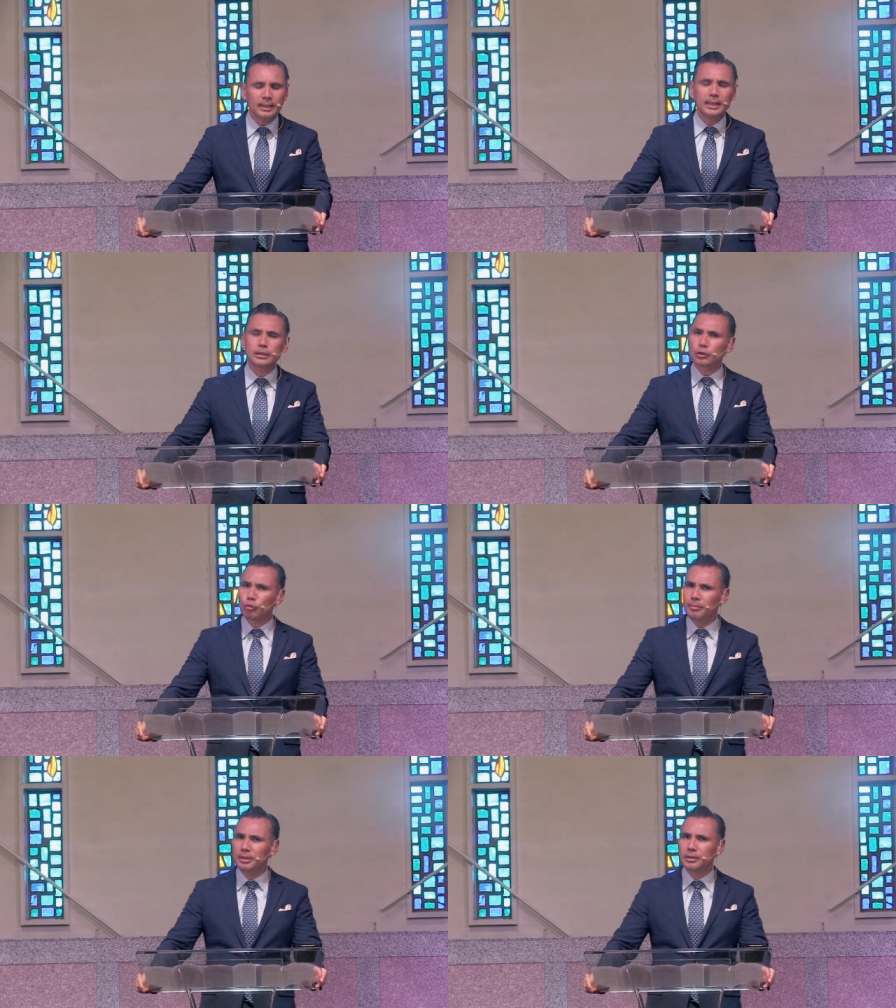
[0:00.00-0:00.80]
It's
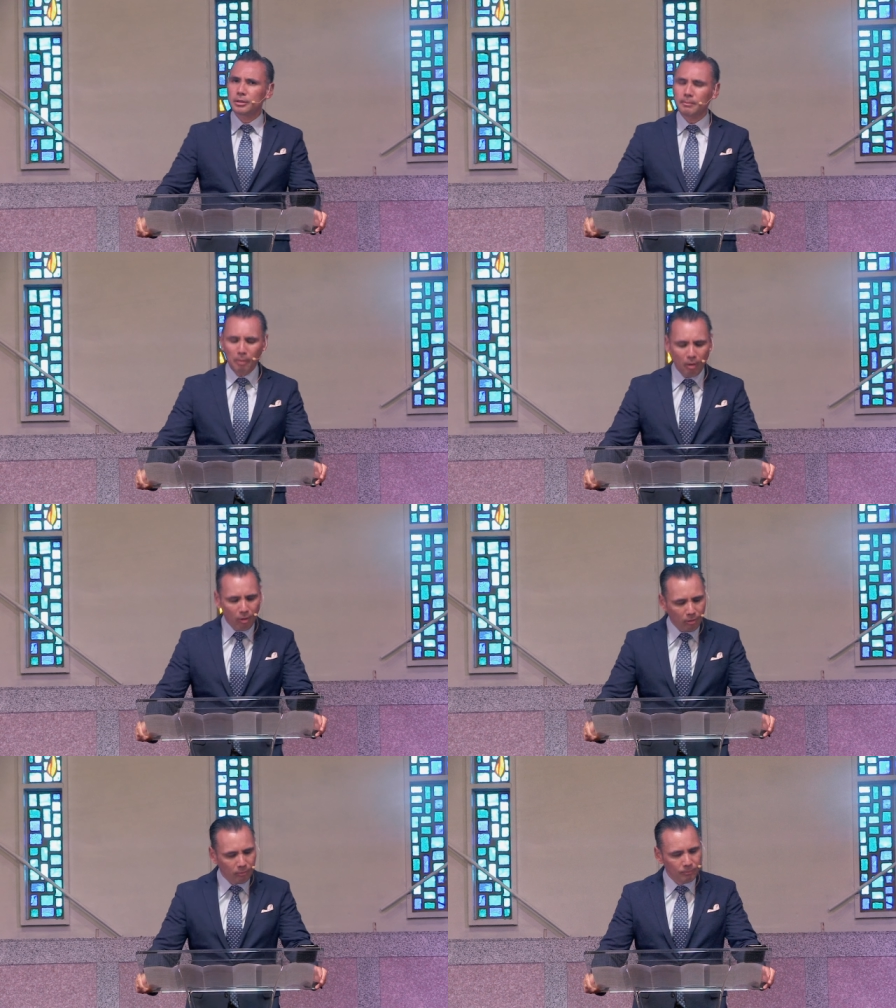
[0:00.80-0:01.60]
attributed to
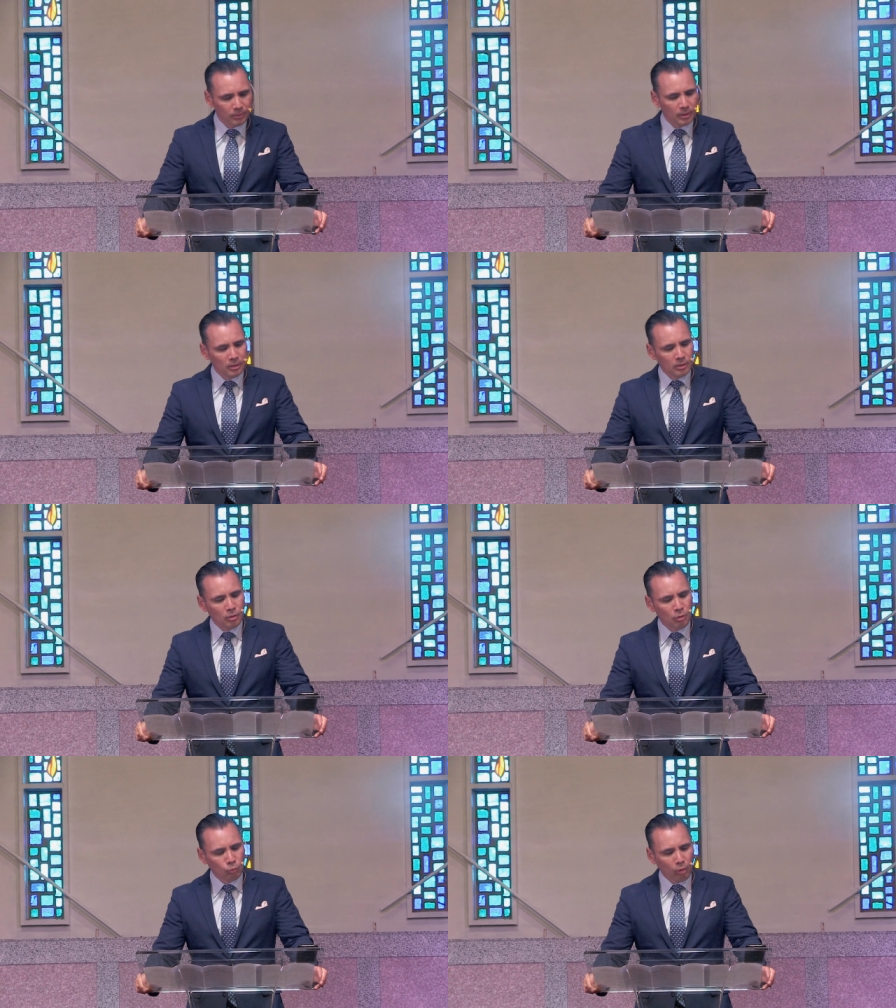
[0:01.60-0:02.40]
Paul,
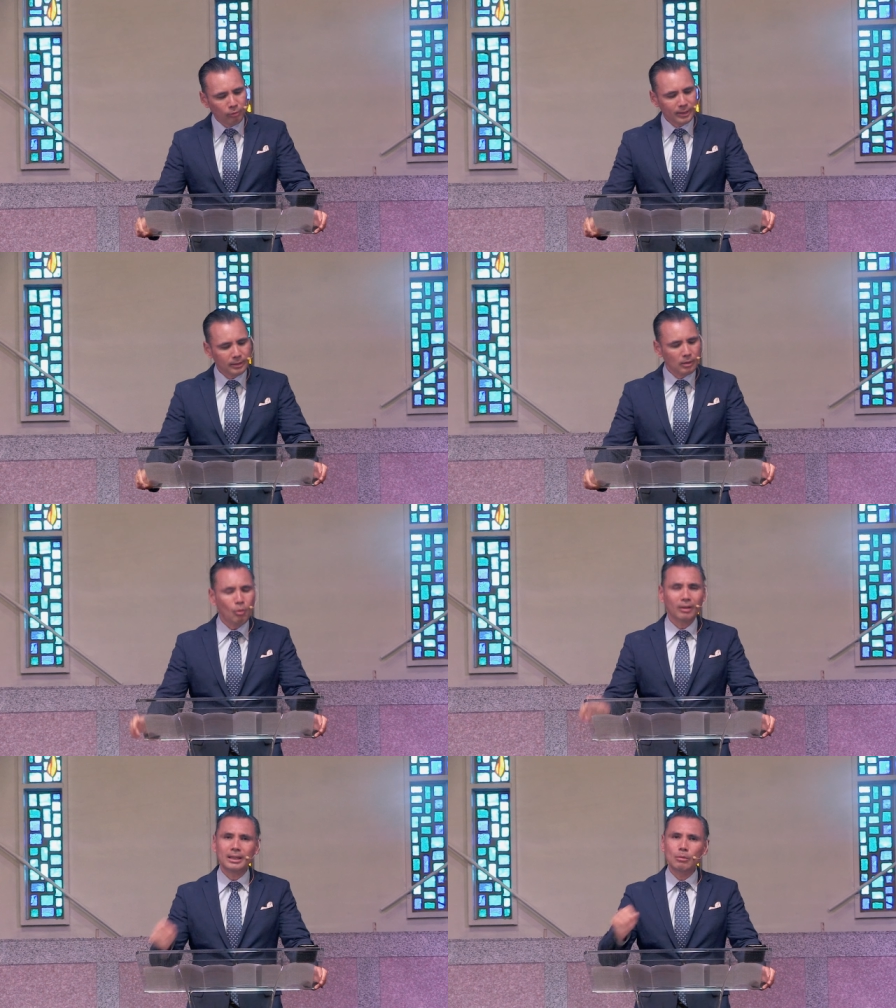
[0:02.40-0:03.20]
who wrote it
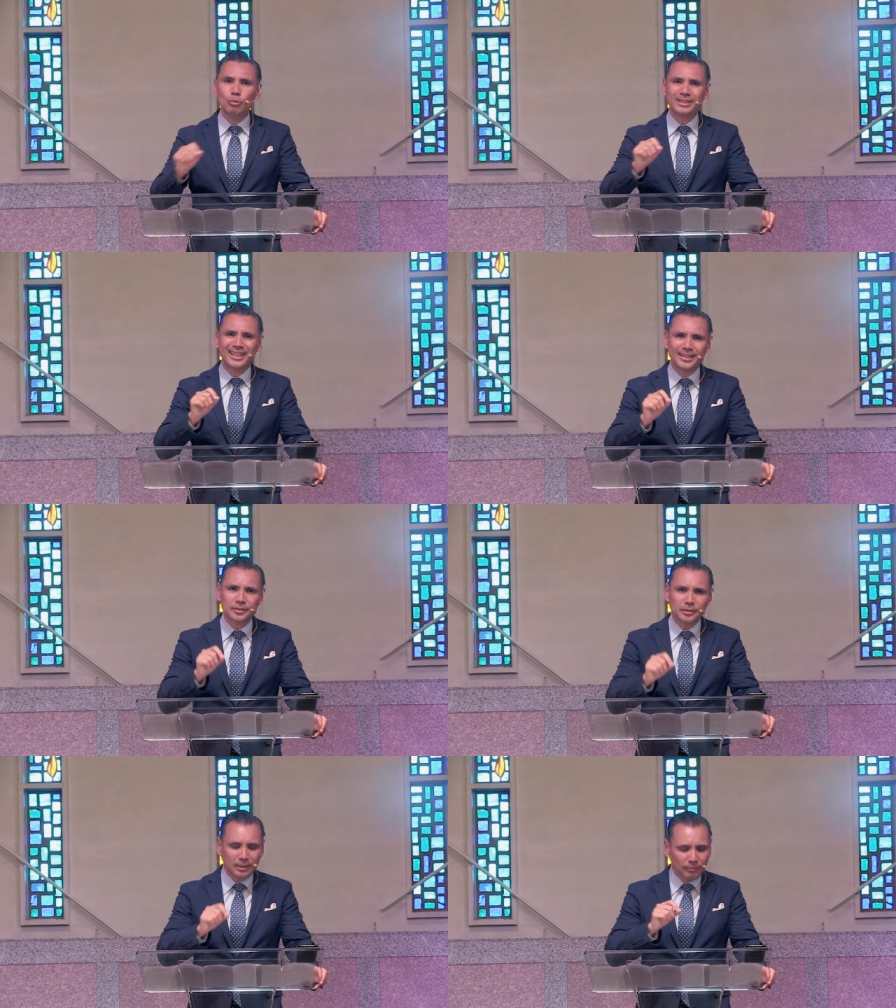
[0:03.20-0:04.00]
while he was in the
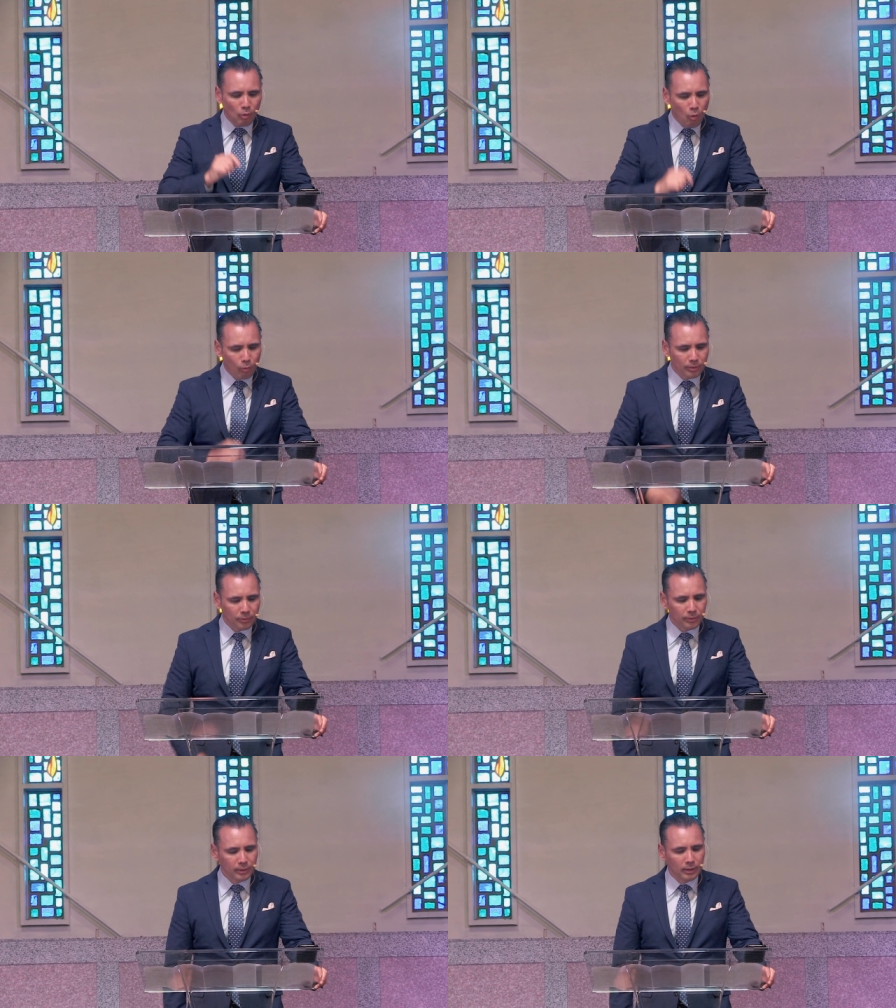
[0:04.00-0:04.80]
city of
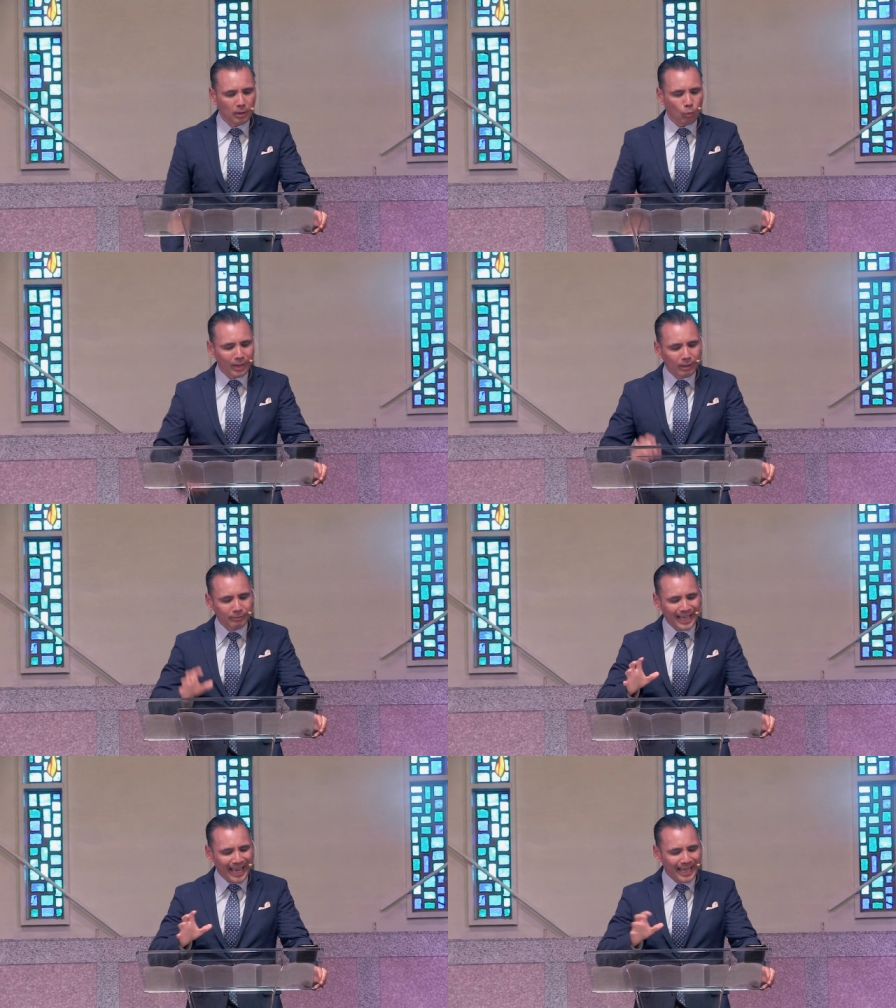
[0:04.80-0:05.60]
Corinth
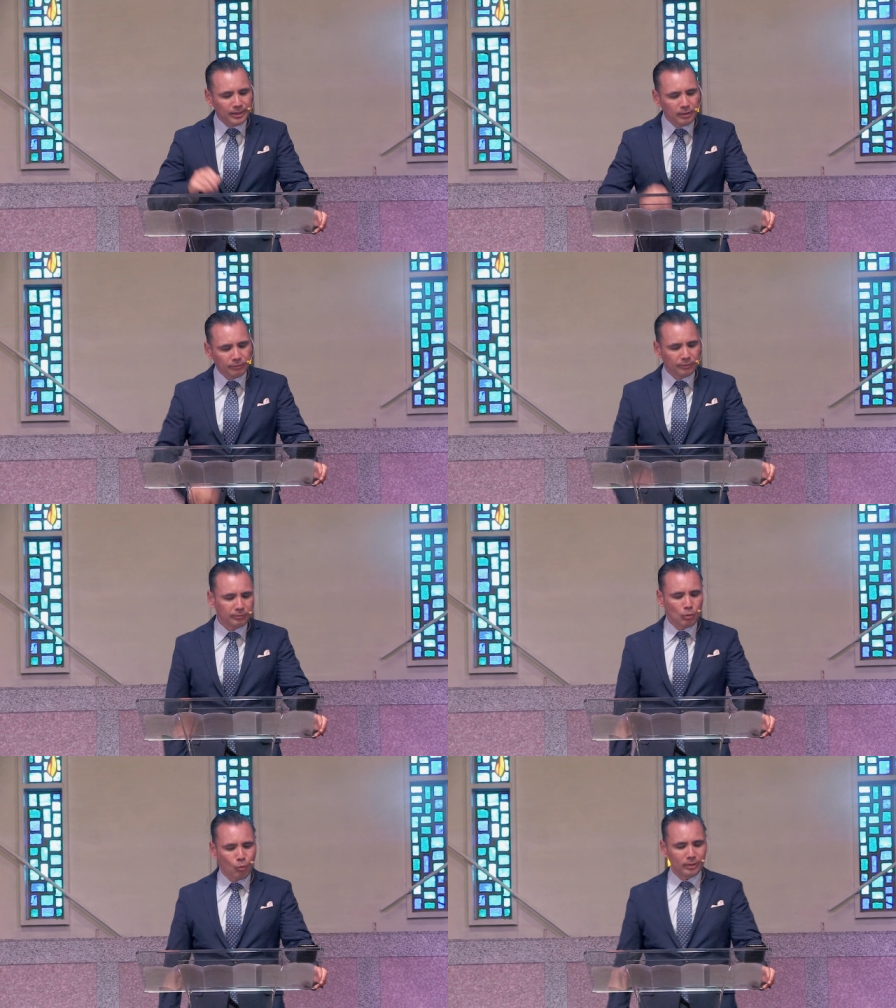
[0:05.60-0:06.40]
around AD
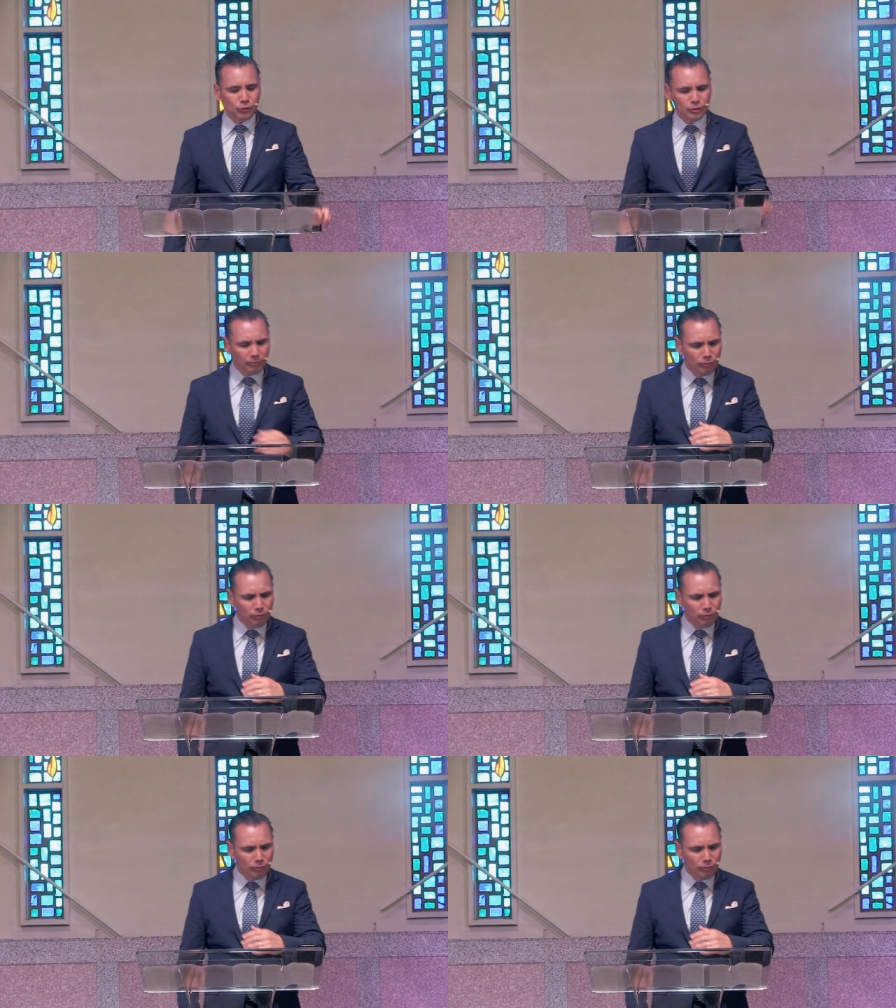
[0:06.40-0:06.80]
51, just a